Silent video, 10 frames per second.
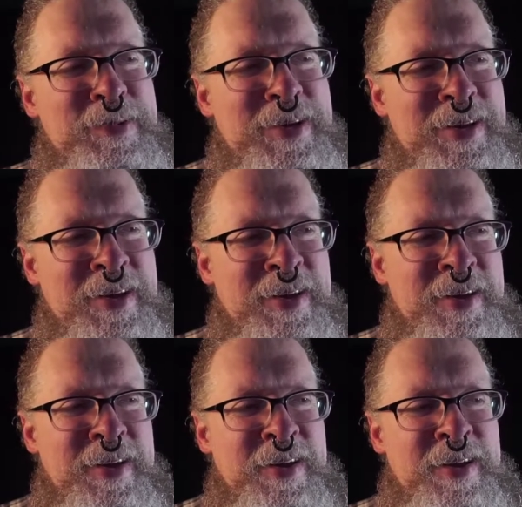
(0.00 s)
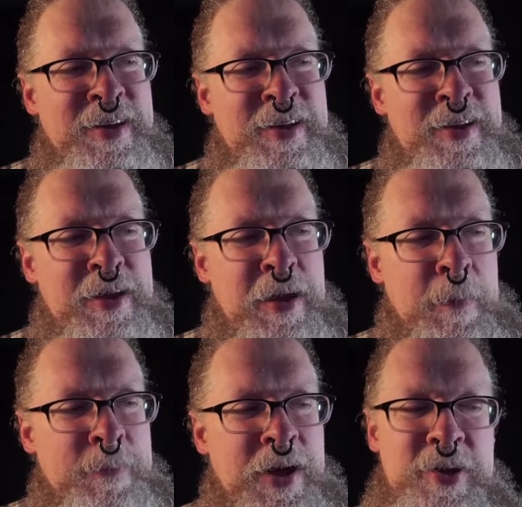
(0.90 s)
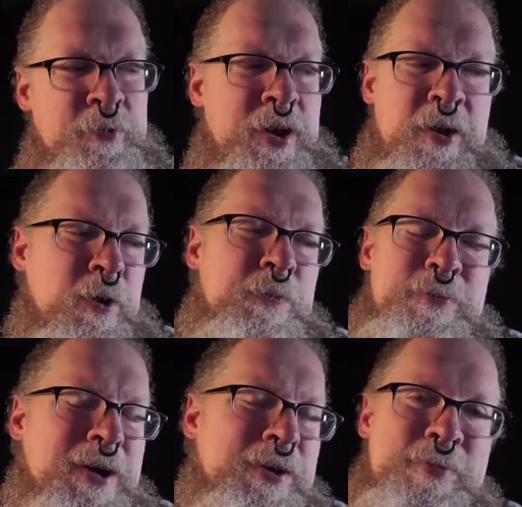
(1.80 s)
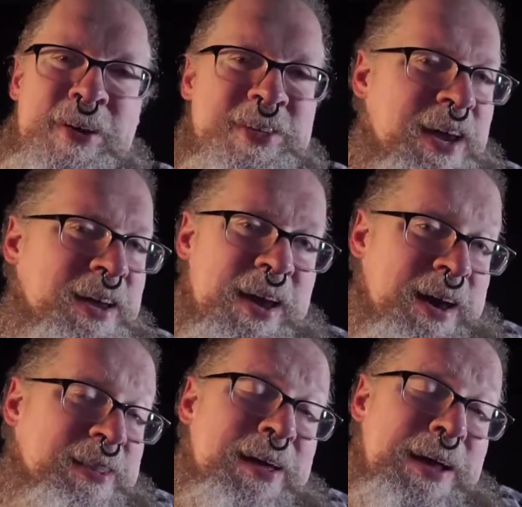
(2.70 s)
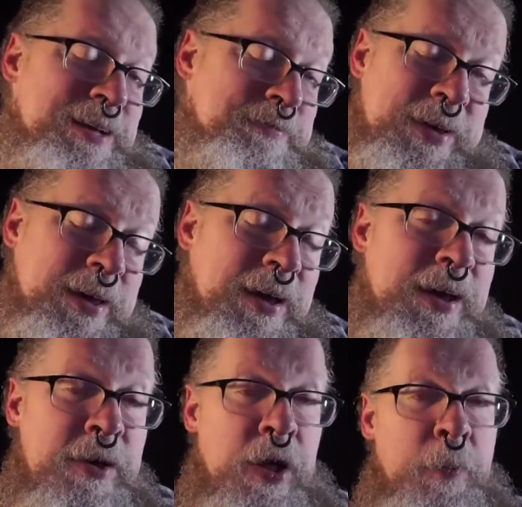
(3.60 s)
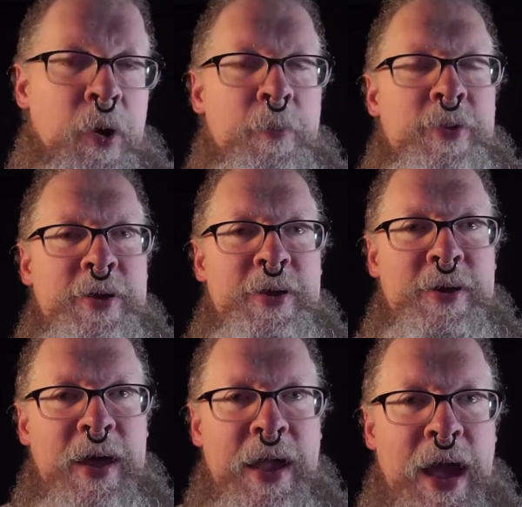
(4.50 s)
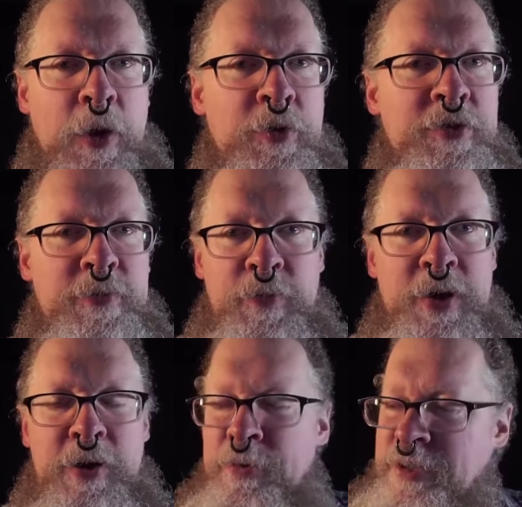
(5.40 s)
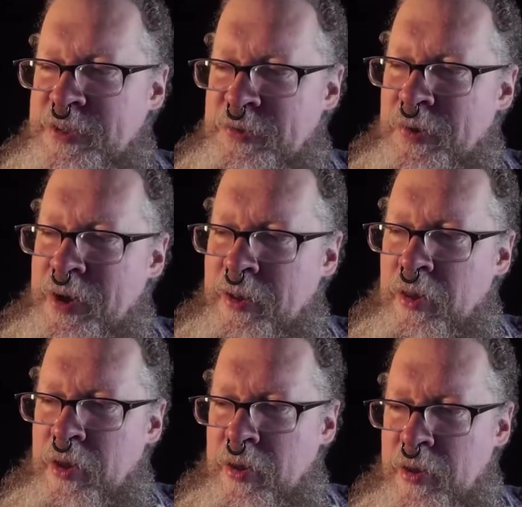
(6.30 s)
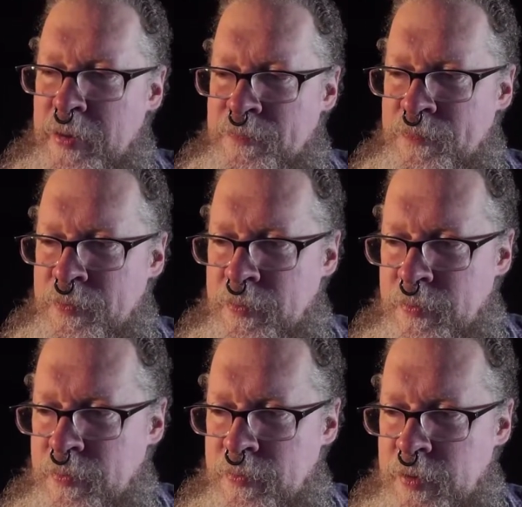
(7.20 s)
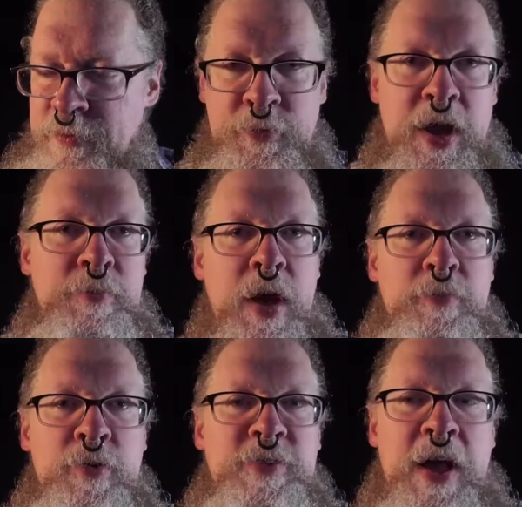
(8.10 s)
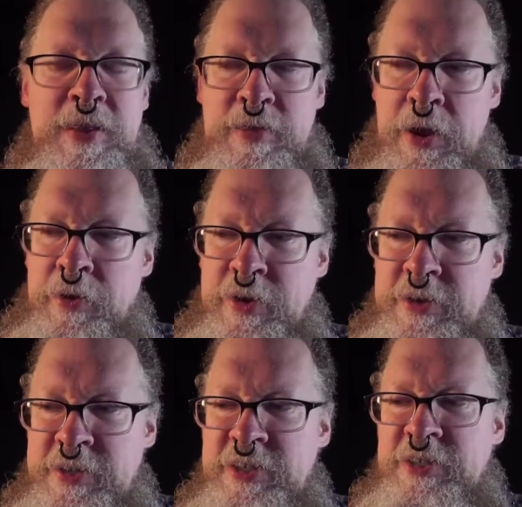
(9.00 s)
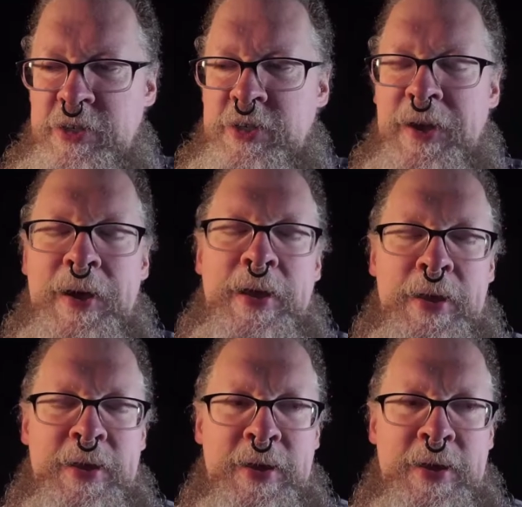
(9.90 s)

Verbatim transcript: But I don't want to harp about him because I I like him. I I'll probably uh, hang out with him uh, once in a while uh, even when I, I moved out of there. He's, he's a good guy.